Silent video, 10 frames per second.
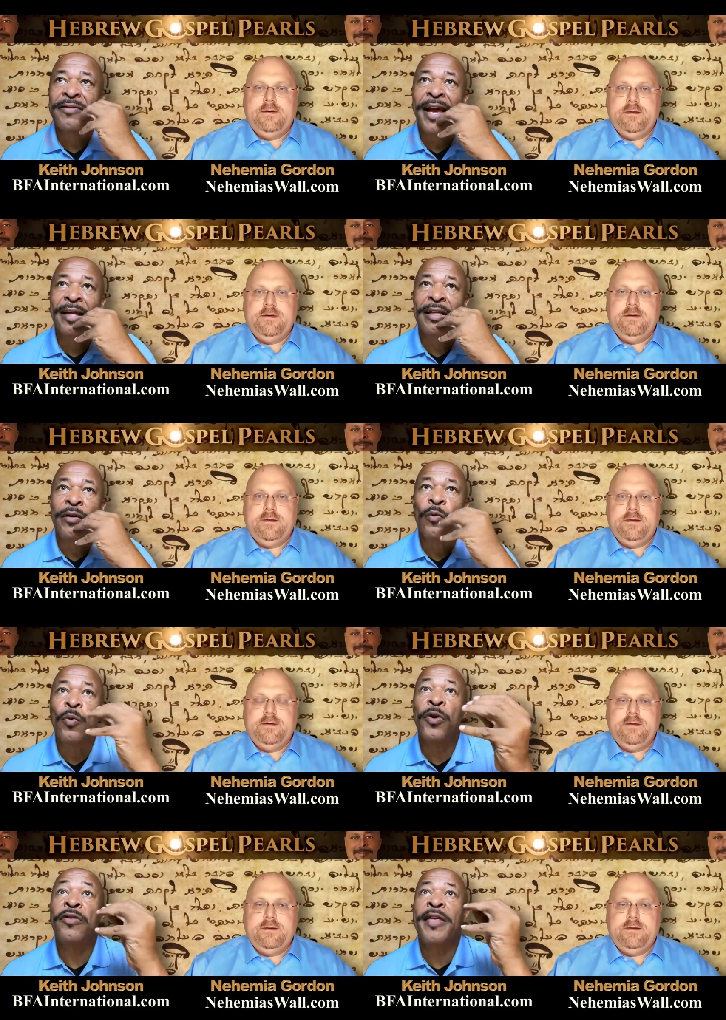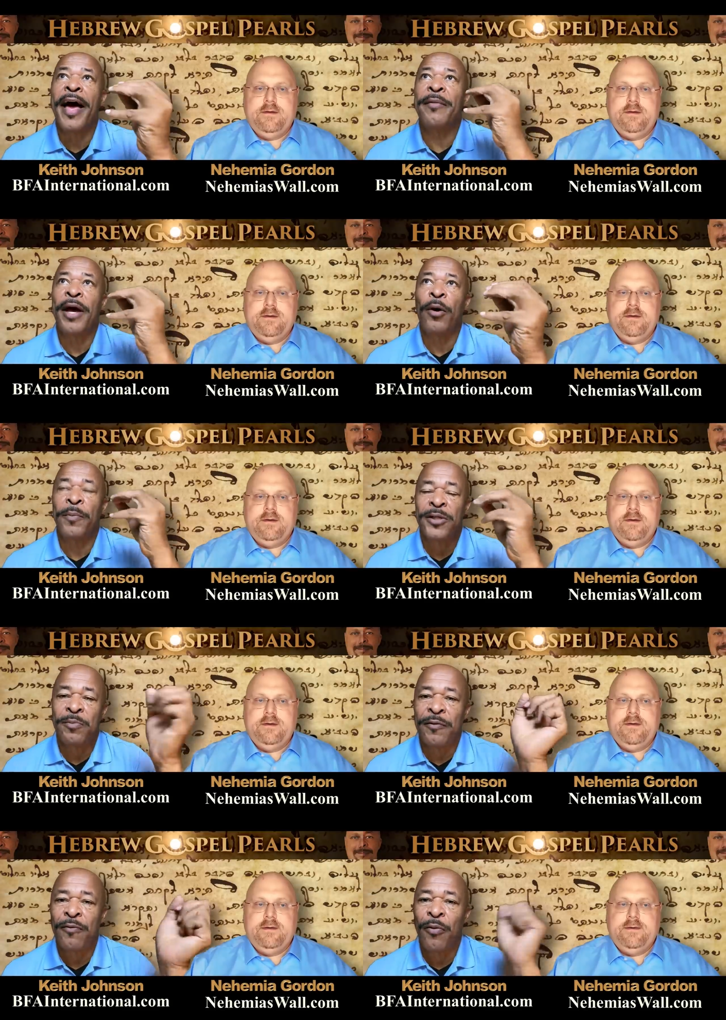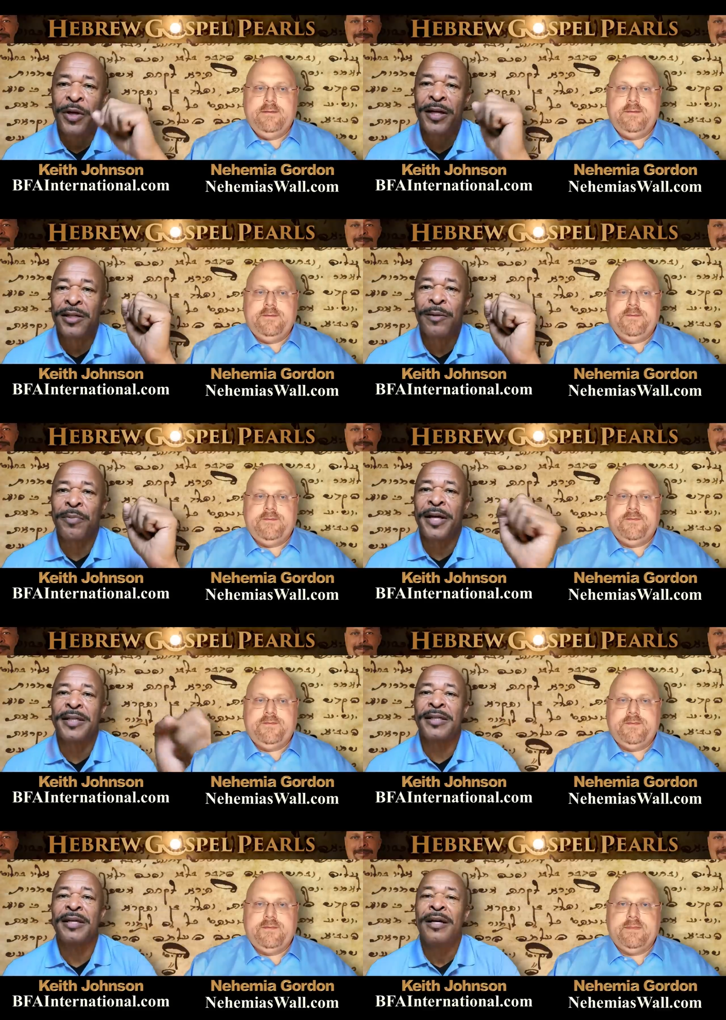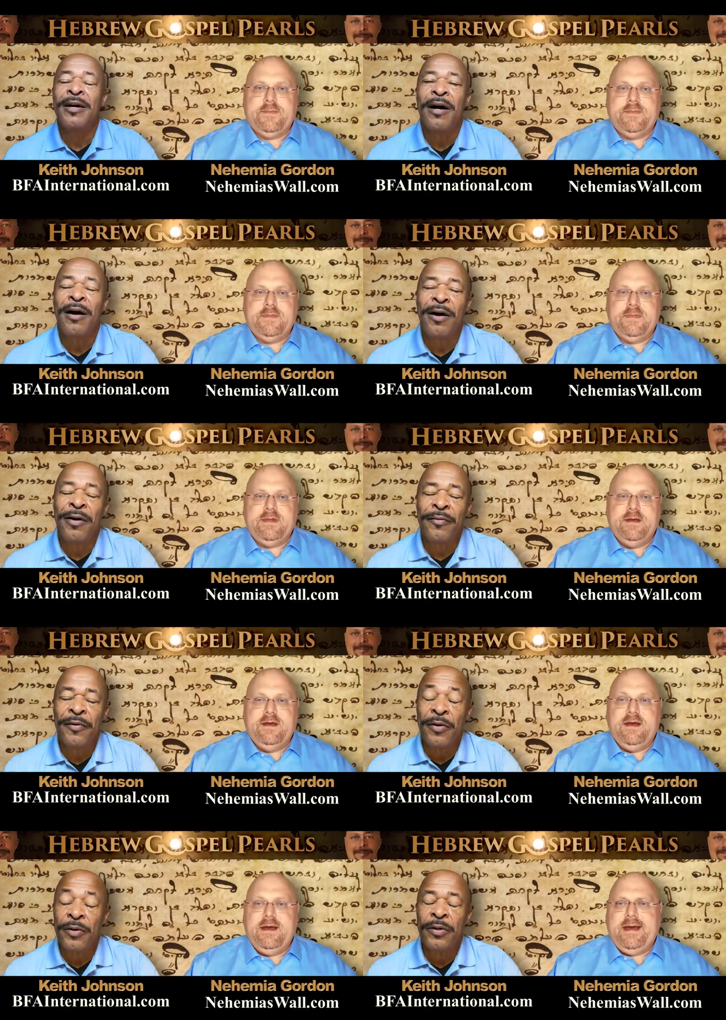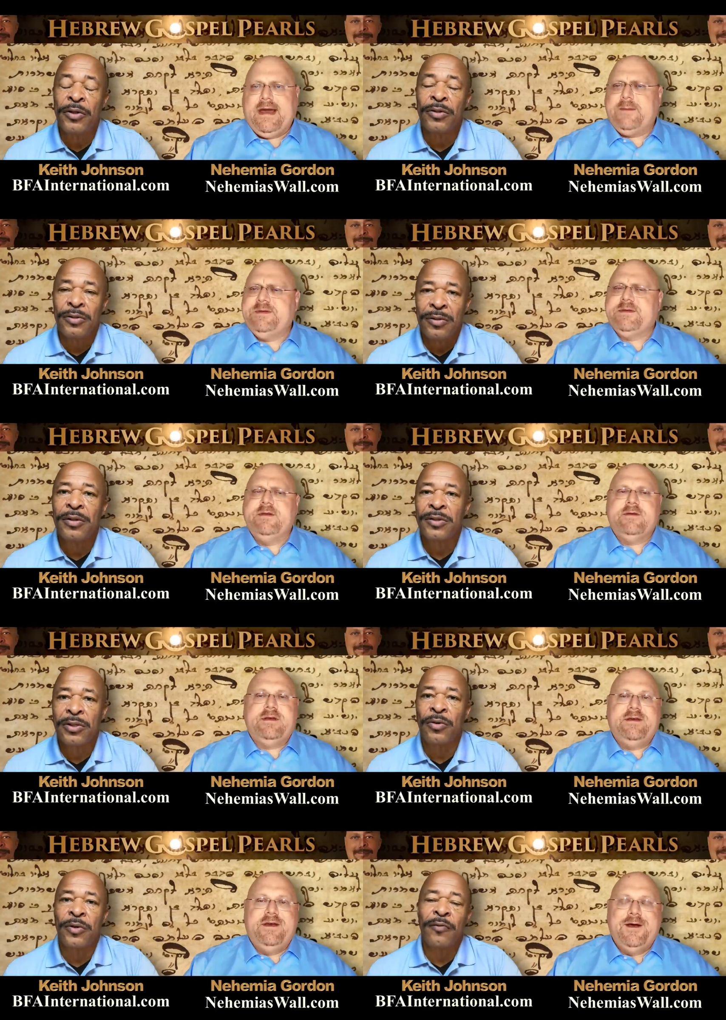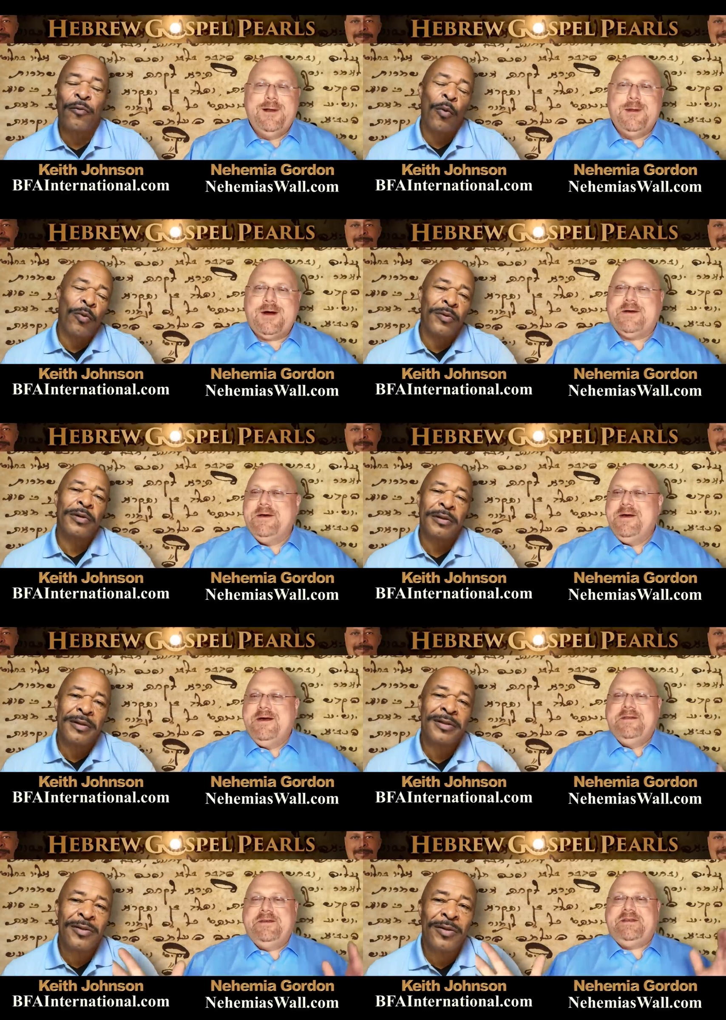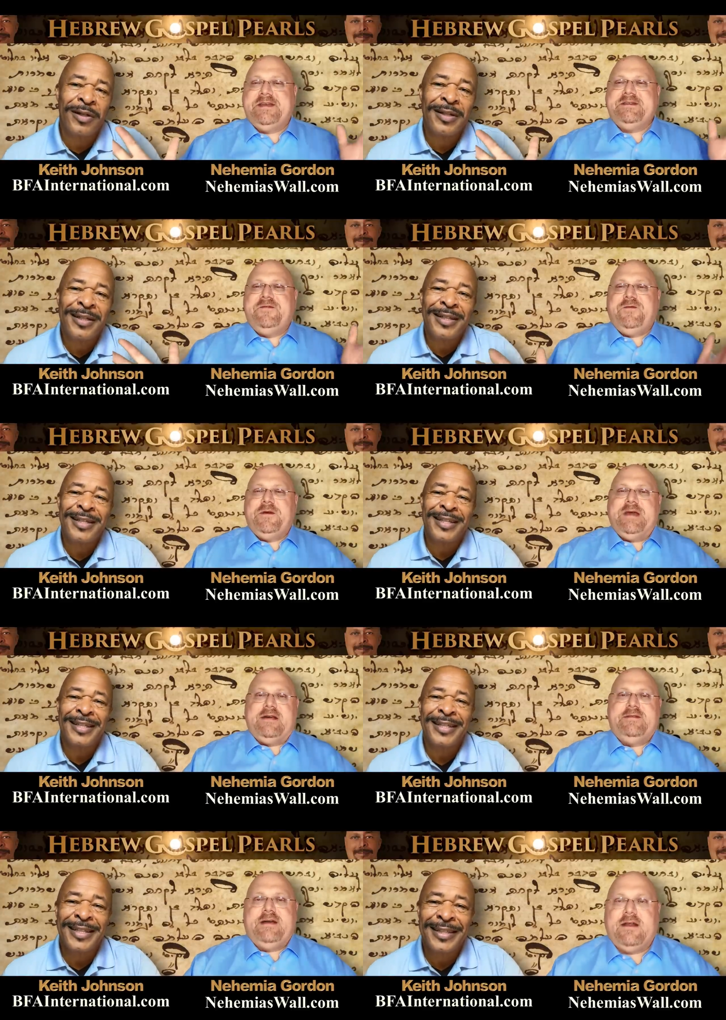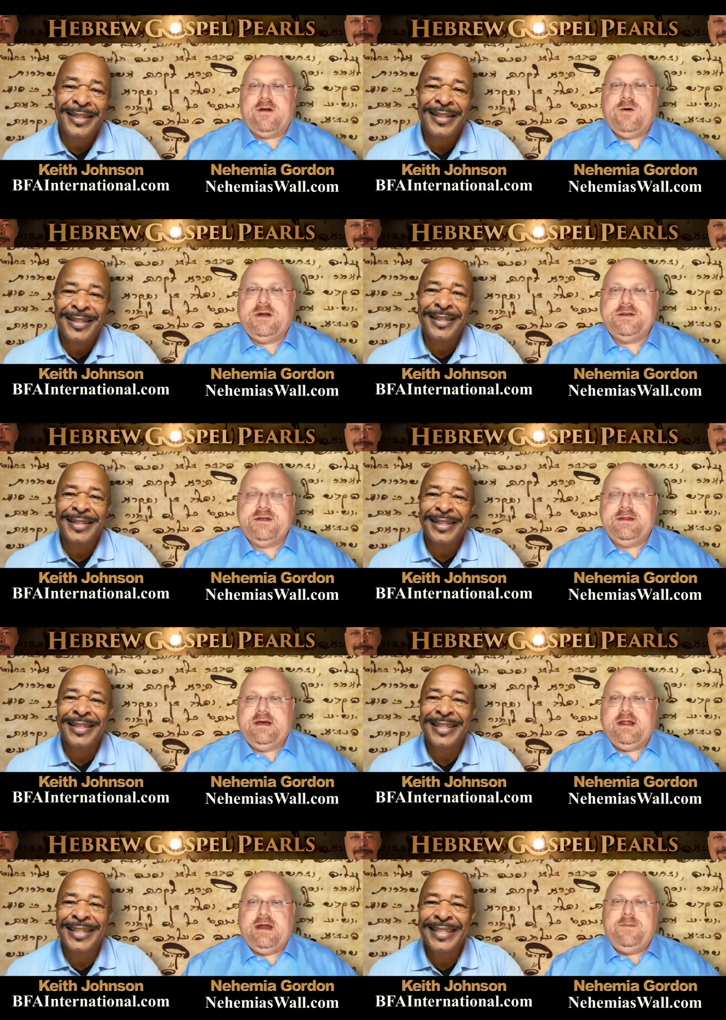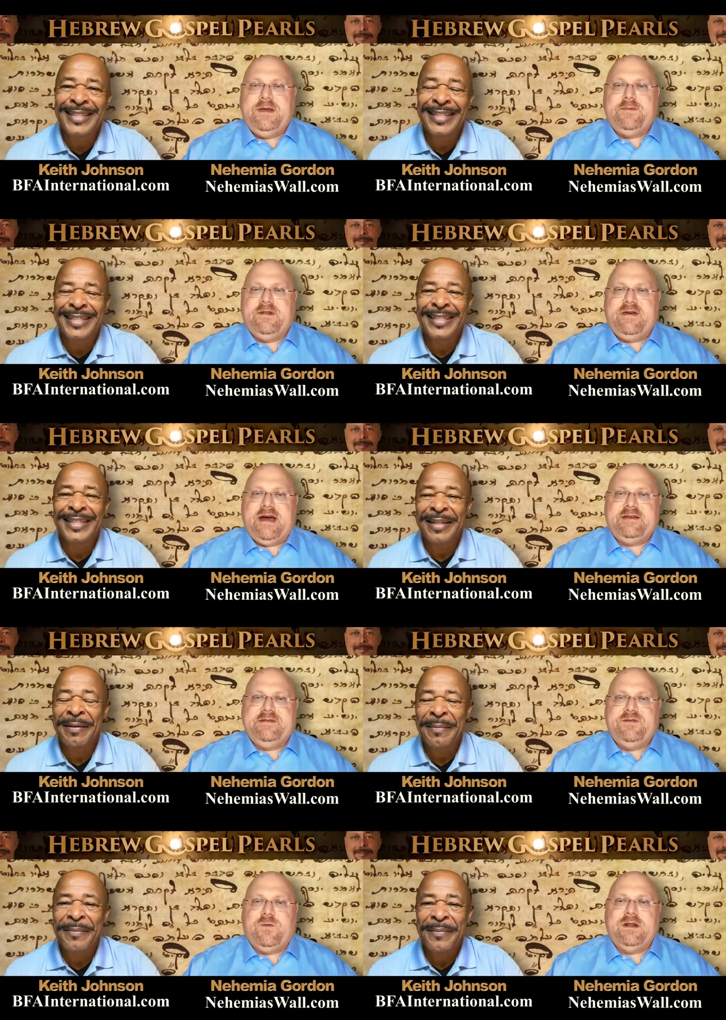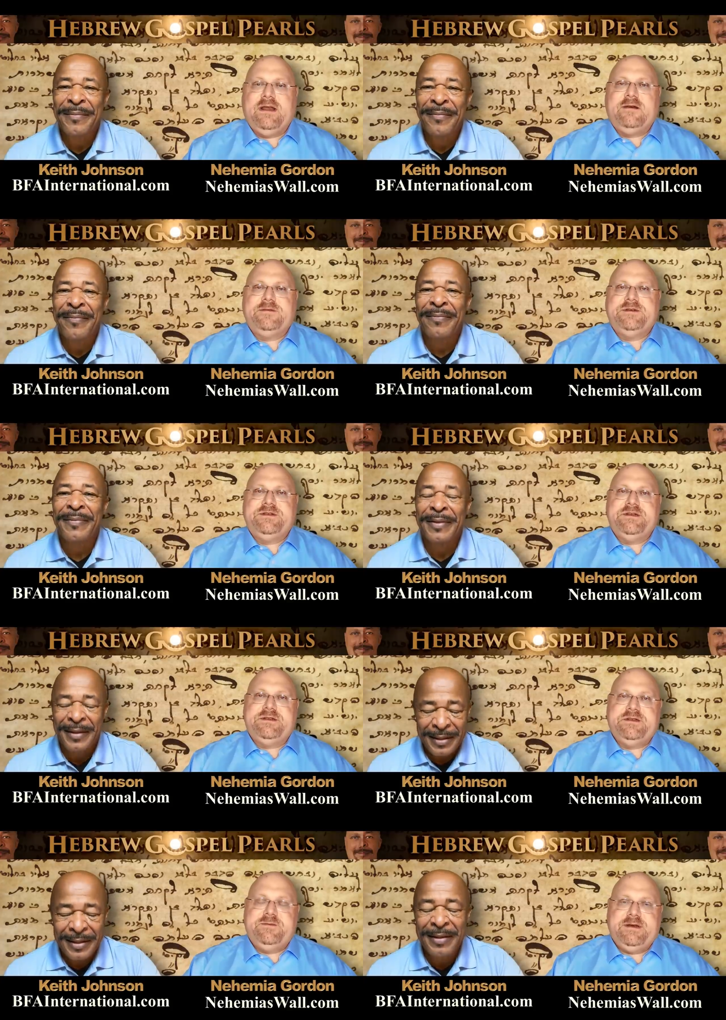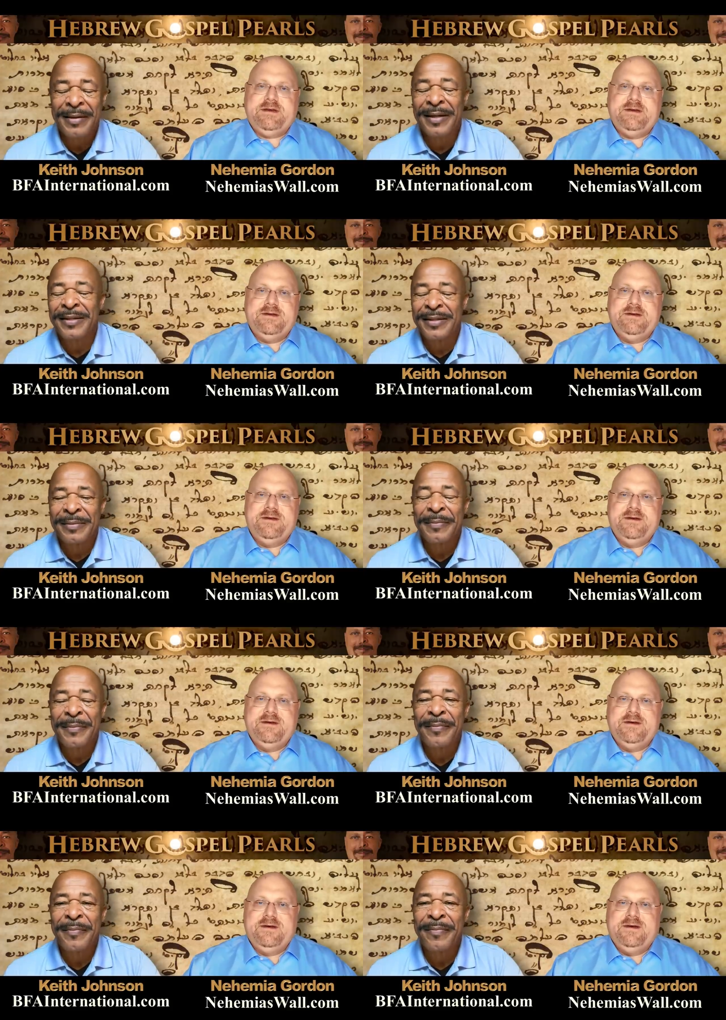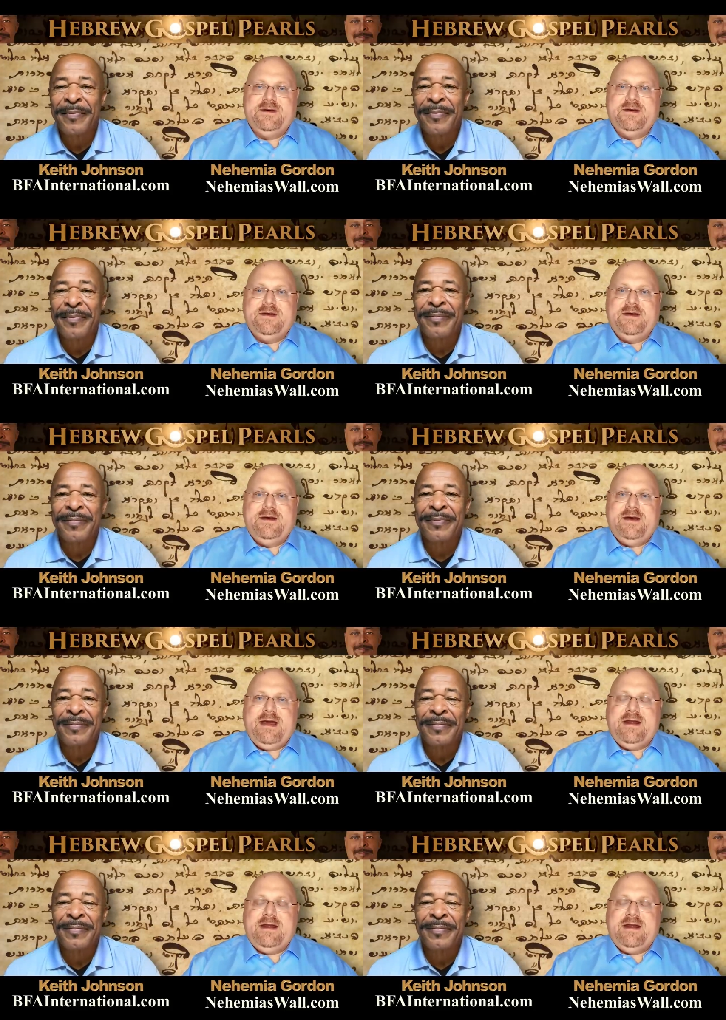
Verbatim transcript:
Speaker 1: of Galilee, would that help us before we get to the place of Absolutely. You, so look, the
Speaker 2: $64,000 question that a lot of people have asked is what language did Jesus speak? Yes. And